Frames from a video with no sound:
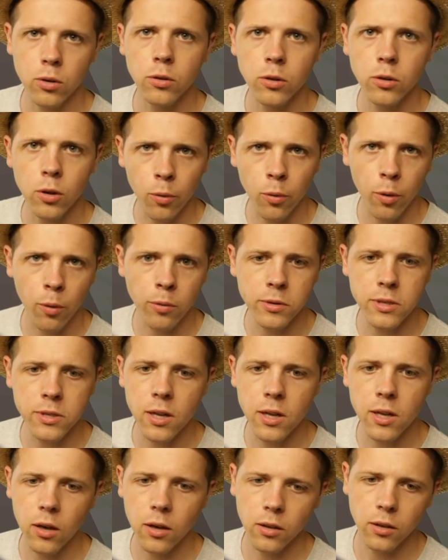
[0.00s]
no nodes
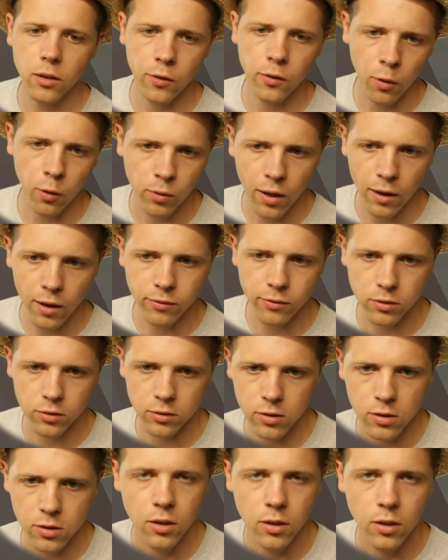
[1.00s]
dug, no levels.